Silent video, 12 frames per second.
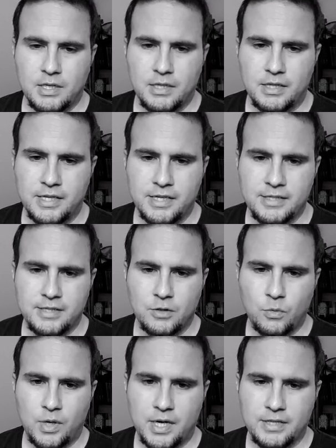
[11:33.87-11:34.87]
x and
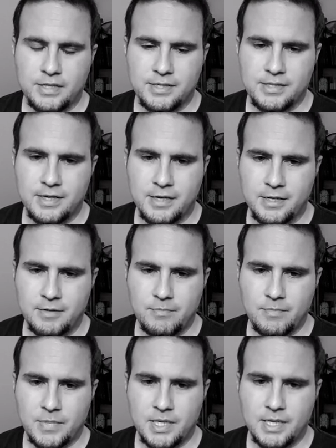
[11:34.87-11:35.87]
the y the
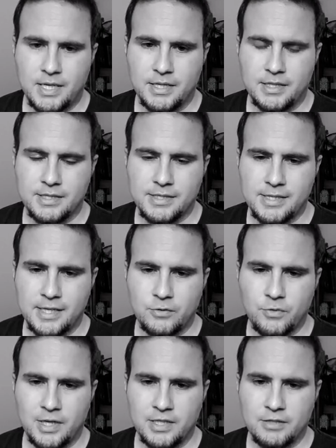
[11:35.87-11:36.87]
same, and the z
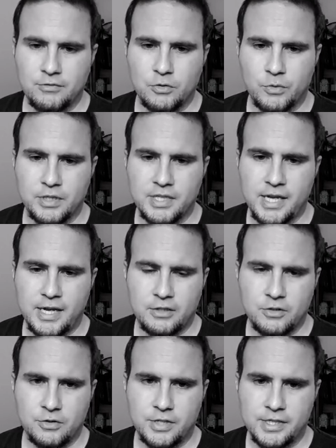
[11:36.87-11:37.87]
relative to where the
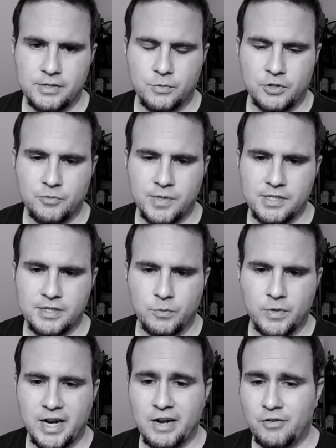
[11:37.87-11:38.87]
actor is, which means that
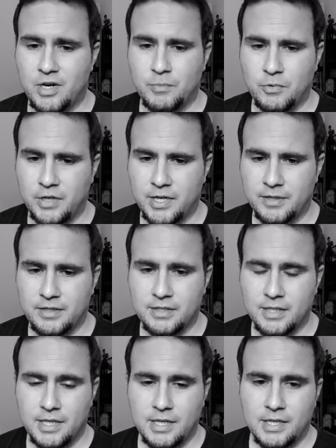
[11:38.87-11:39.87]
wherever I put it,
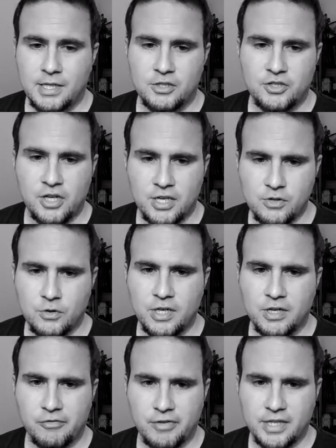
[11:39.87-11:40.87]
it's just going
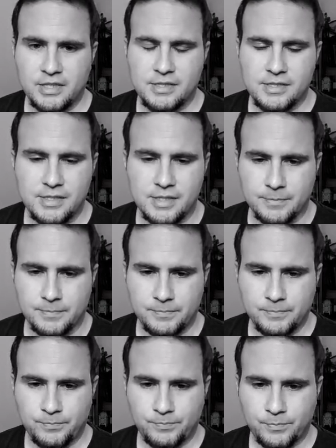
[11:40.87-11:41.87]
to affect the z.
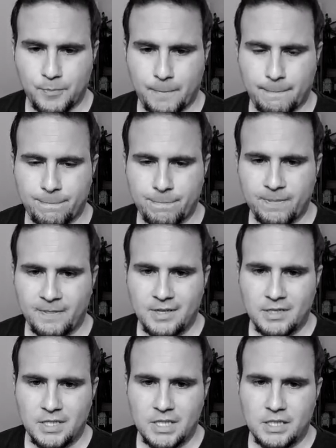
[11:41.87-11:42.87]

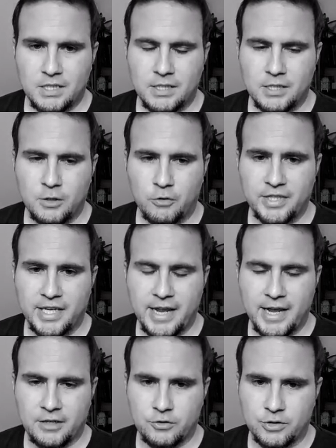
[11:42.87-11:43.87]
Of that
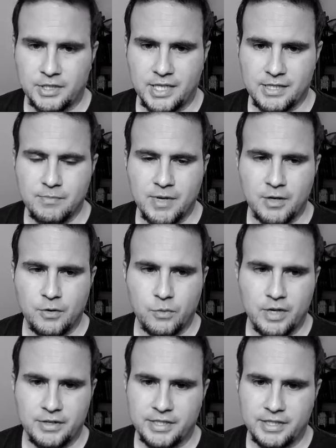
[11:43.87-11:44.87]
actor. It doesn't matter
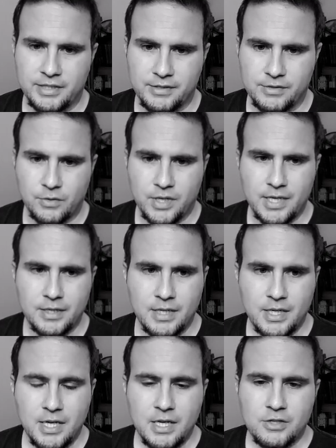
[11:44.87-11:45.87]
where it is, okay?
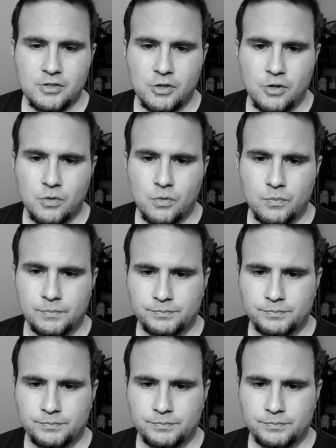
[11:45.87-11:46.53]
So